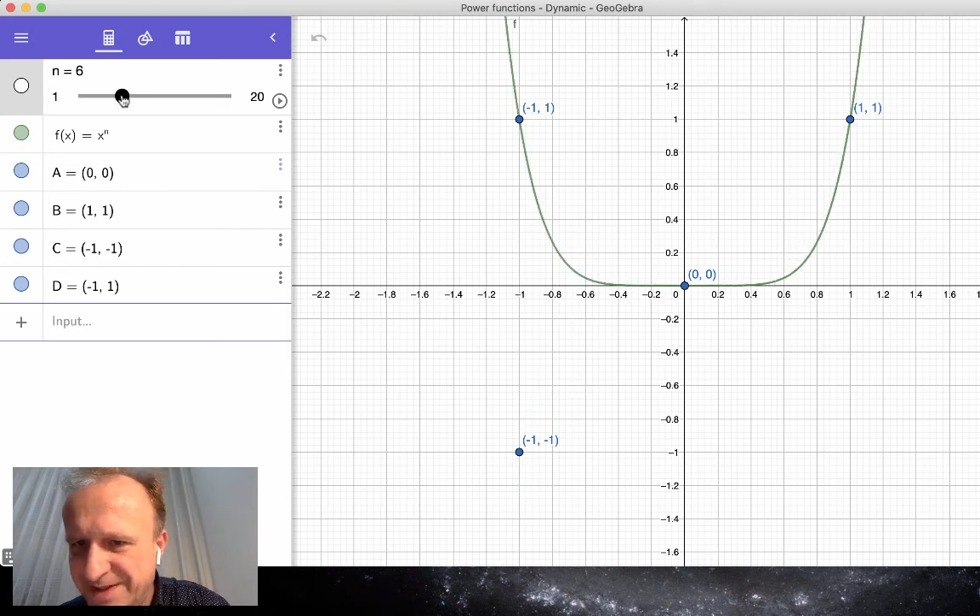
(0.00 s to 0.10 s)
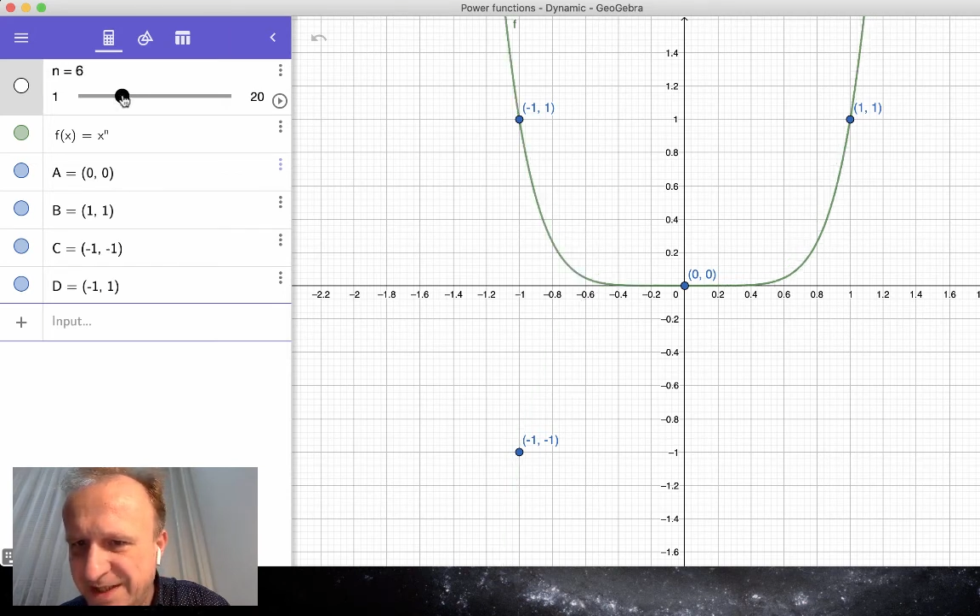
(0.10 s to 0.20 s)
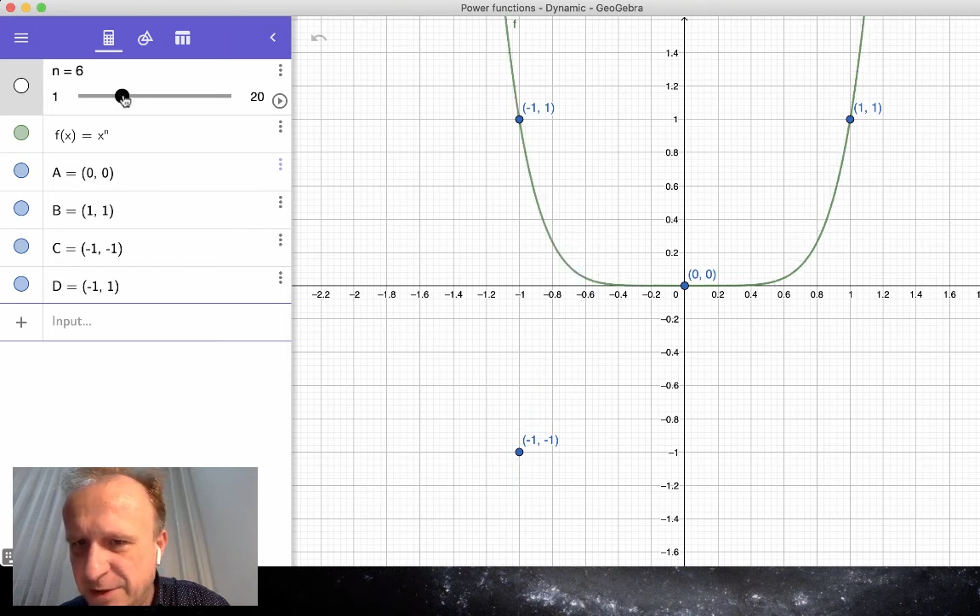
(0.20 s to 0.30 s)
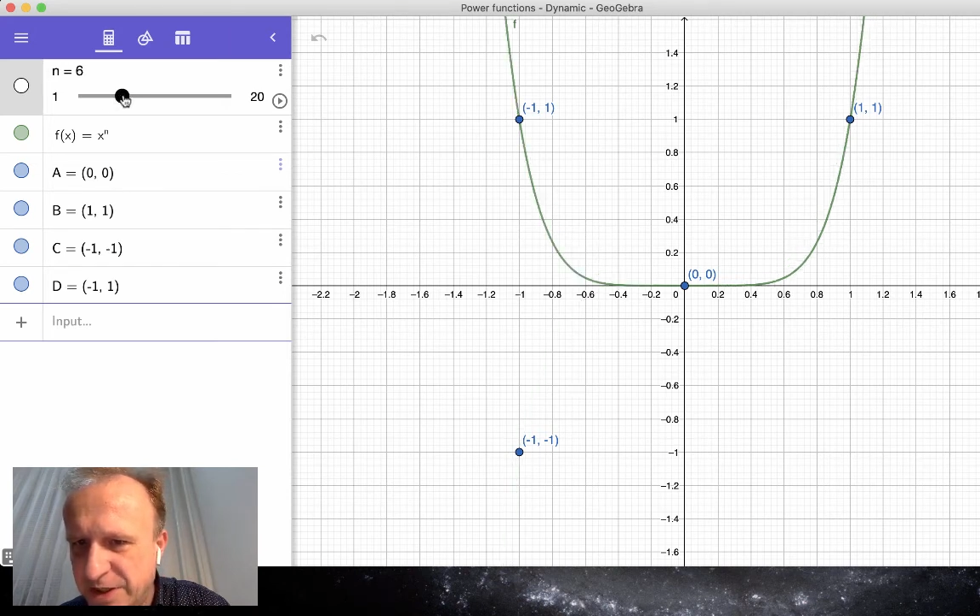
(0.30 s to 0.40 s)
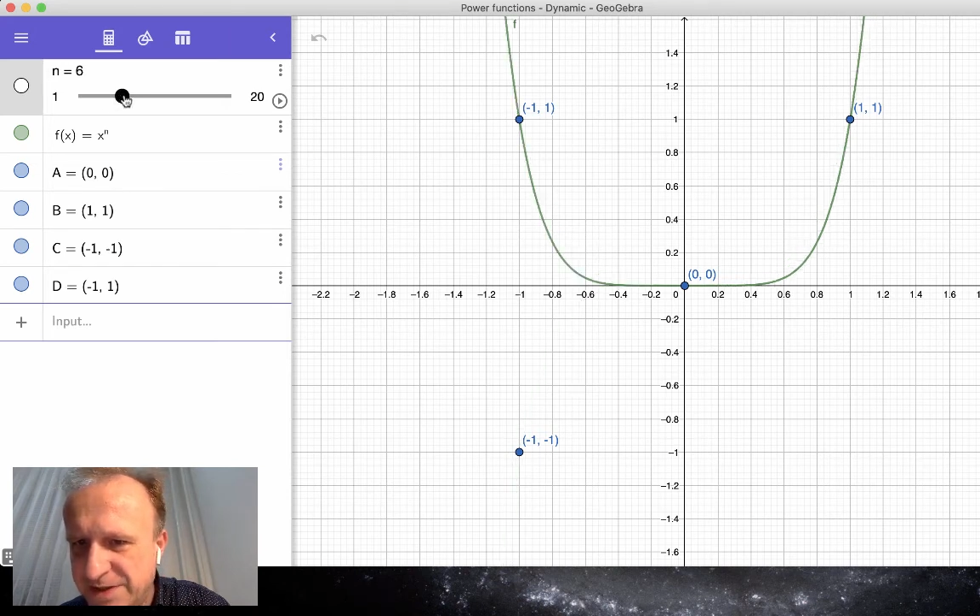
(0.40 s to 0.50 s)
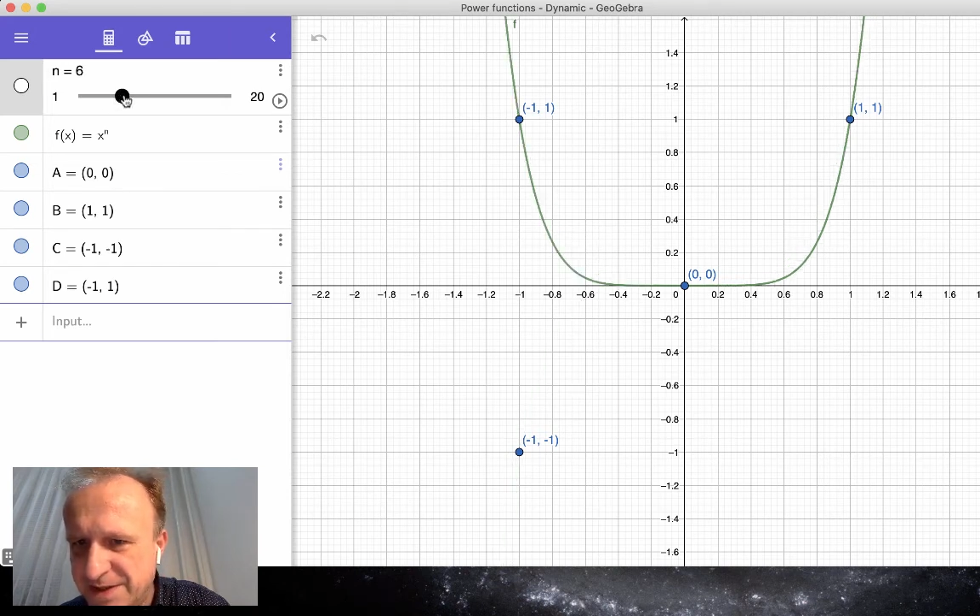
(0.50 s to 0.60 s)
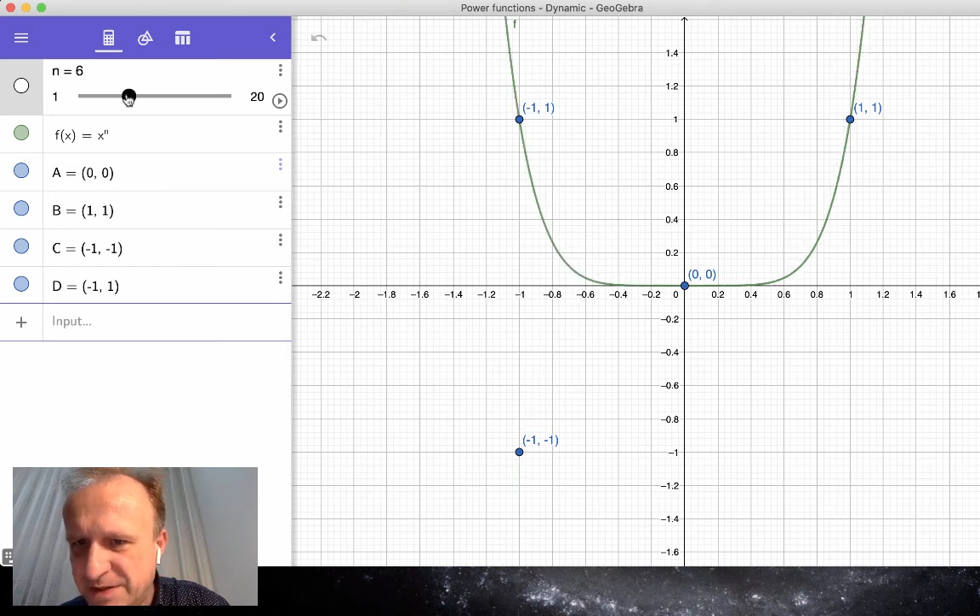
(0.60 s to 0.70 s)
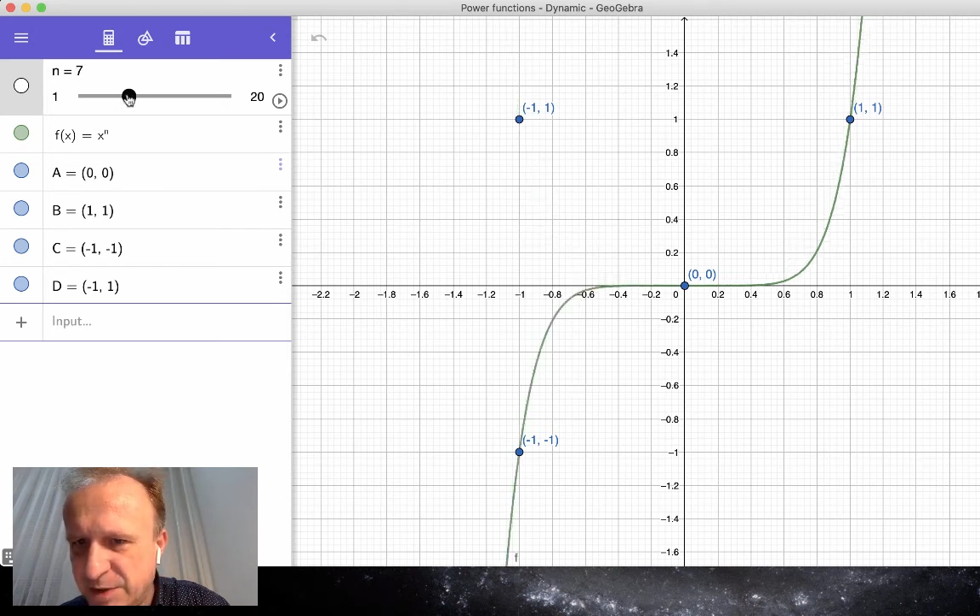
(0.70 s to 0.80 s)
decreases